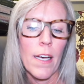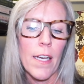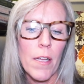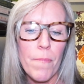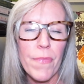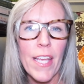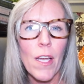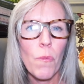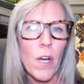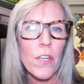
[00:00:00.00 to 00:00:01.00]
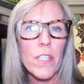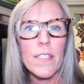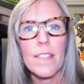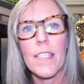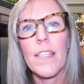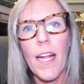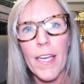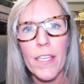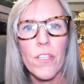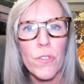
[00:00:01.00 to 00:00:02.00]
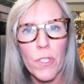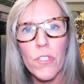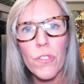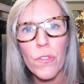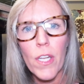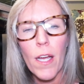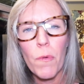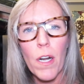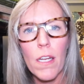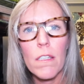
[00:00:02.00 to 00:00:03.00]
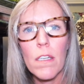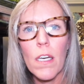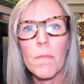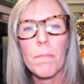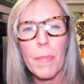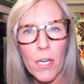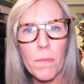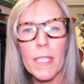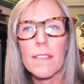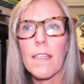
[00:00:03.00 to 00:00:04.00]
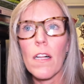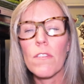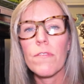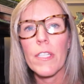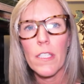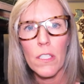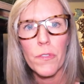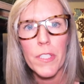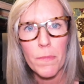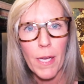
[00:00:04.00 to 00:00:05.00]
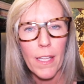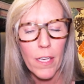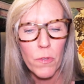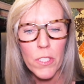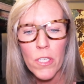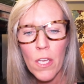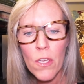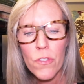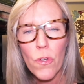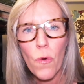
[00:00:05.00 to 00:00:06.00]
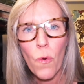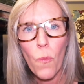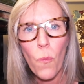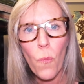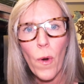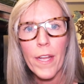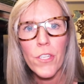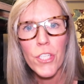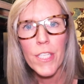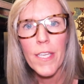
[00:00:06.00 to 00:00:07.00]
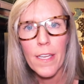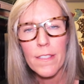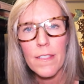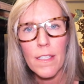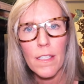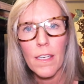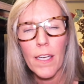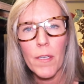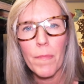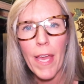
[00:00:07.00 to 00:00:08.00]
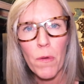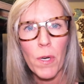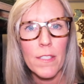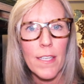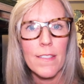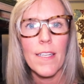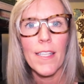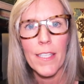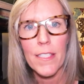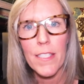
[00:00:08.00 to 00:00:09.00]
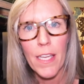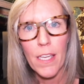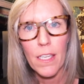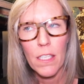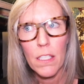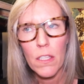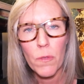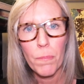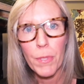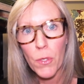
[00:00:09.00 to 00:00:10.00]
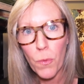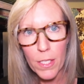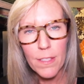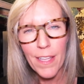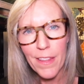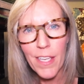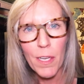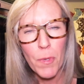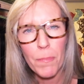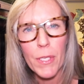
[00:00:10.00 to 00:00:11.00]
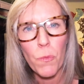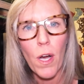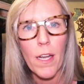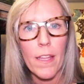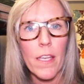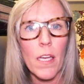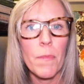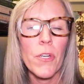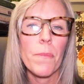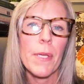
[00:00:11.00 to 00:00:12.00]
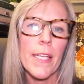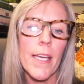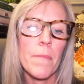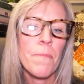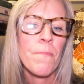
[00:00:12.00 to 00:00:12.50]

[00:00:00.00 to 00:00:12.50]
And I want her to see that I can do it too, that I want to better myself and increase my language. So when she takes the A1 test, I'd like to take the B1. I think I'm a B1. I think I'm intermediate.